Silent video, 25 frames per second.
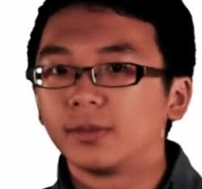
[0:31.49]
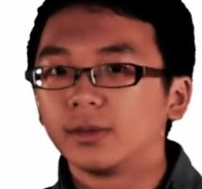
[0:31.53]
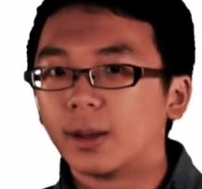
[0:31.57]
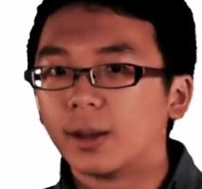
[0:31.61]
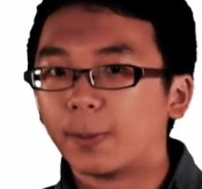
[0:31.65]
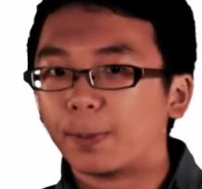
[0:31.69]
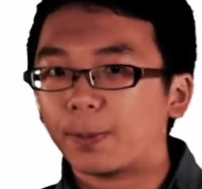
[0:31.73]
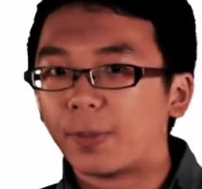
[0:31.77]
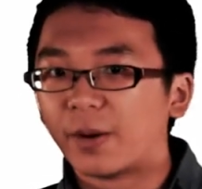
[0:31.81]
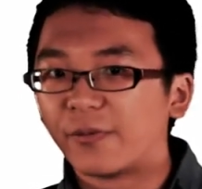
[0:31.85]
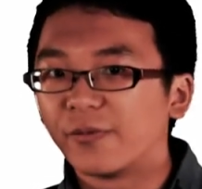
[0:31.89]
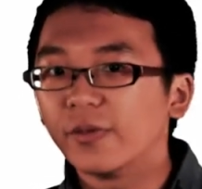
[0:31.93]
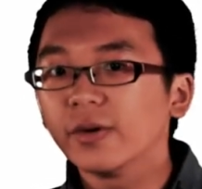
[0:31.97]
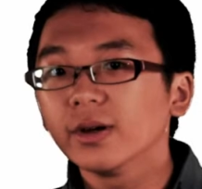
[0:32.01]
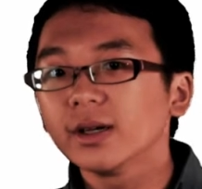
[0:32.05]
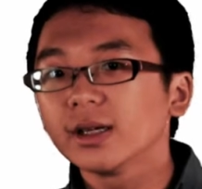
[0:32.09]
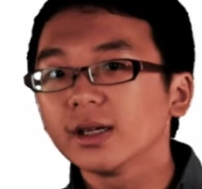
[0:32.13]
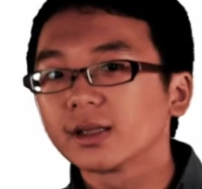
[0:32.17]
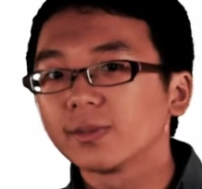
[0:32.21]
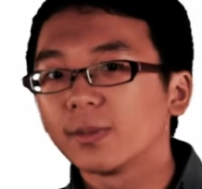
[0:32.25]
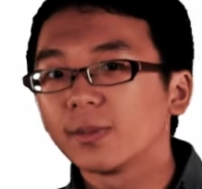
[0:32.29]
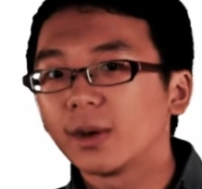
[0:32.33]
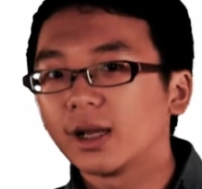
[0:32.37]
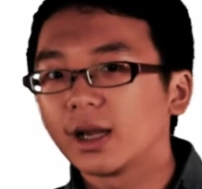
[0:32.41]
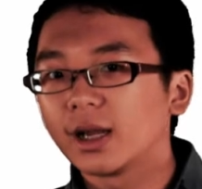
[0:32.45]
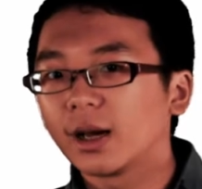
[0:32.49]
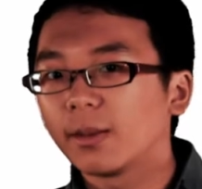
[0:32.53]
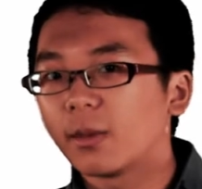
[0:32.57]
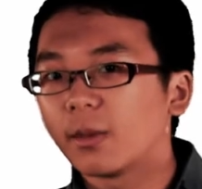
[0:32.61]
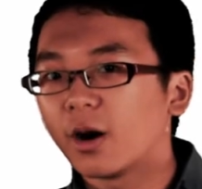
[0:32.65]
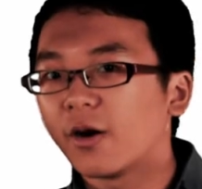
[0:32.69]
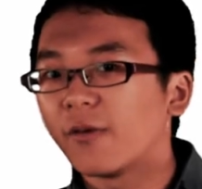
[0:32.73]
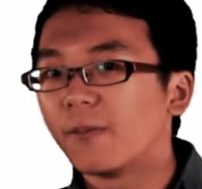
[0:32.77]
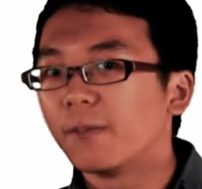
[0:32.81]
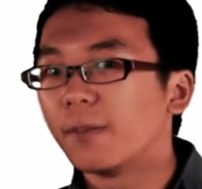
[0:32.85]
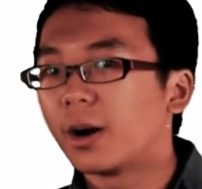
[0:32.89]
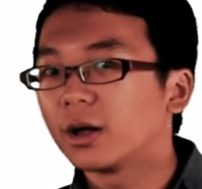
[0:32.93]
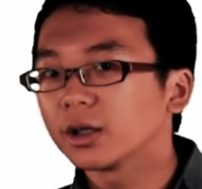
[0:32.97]
The buffer is made up
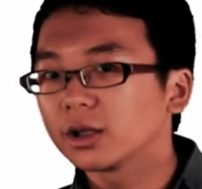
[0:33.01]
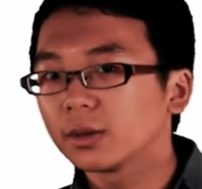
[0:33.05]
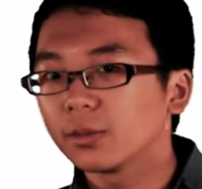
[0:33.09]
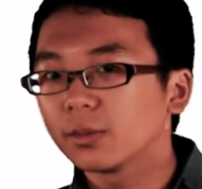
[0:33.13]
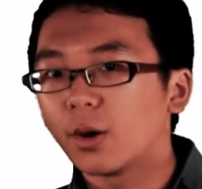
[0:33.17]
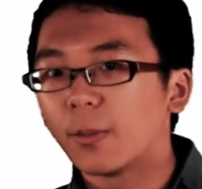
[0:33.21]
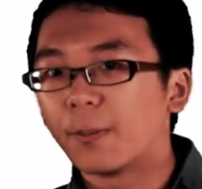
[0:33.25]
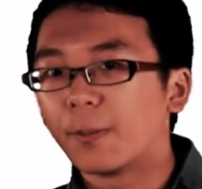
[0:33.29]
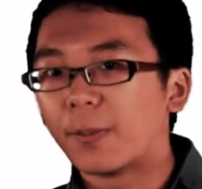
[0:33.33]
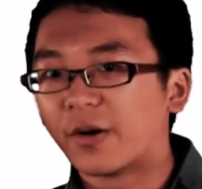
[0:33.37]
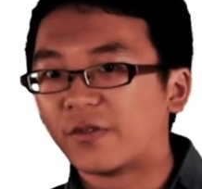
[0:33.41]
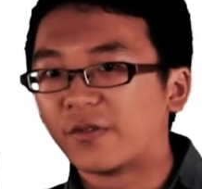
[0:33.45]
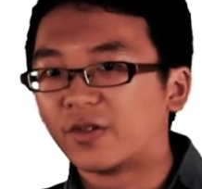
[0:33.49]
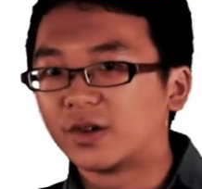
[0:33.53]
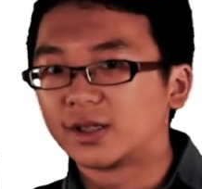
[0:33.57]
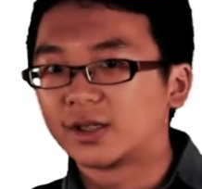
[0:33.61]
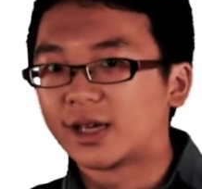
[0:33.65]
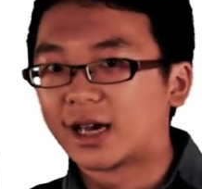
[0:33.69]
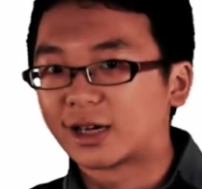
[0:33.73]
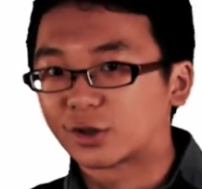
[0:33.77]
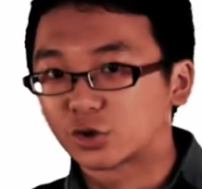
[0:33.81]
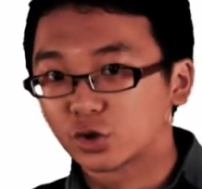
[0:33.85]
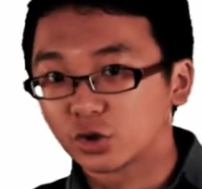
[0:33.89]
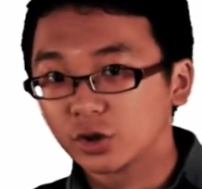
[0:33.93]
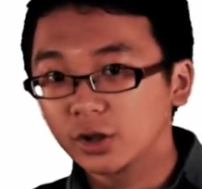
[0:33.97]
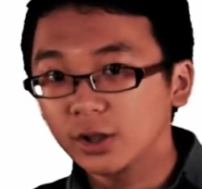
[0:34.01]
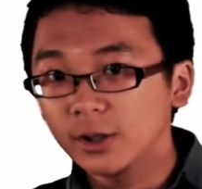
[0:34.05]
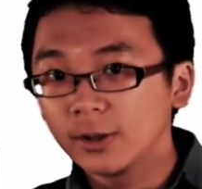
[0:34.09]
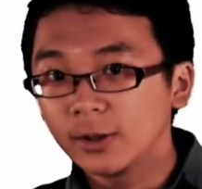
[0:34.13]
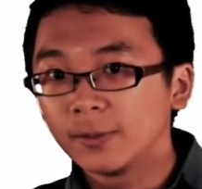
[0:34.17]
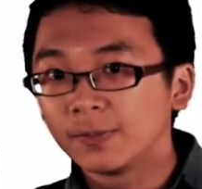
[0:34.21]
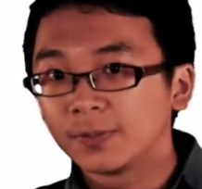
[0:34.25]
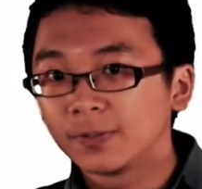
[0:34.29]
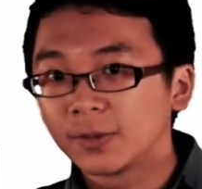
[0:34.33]
of multiple buffers actually.